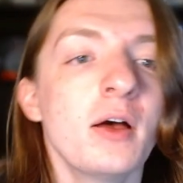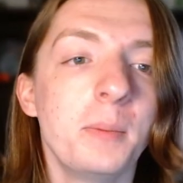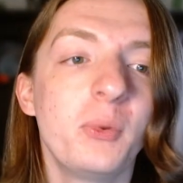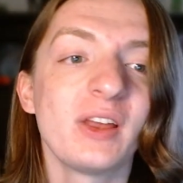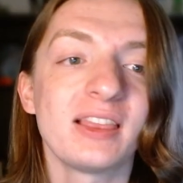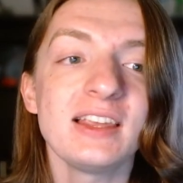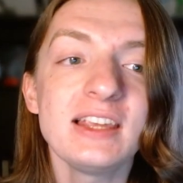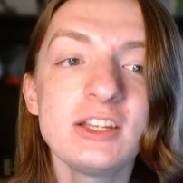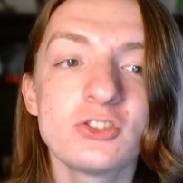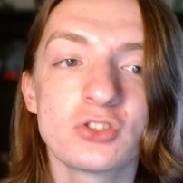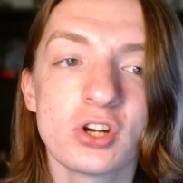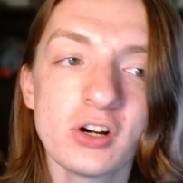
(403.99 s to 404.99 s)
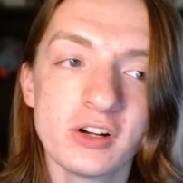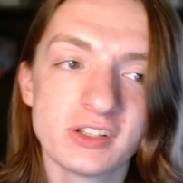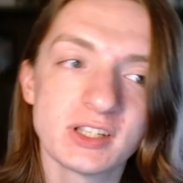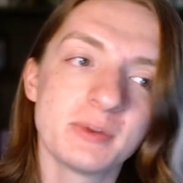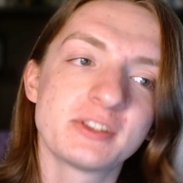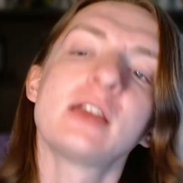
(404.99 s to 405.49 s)
But with each turn,
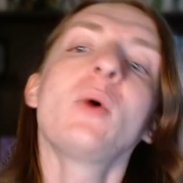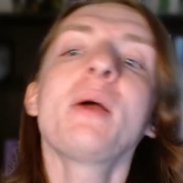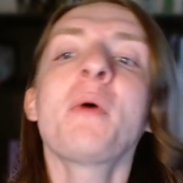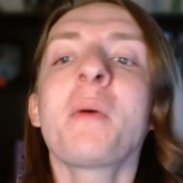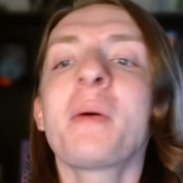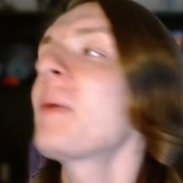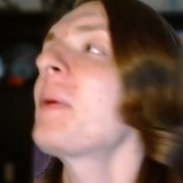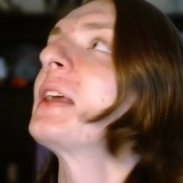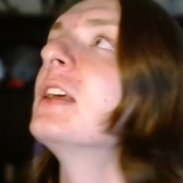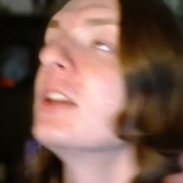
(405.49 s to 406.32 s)
someone saying, wait, wait, wait, wait, wait,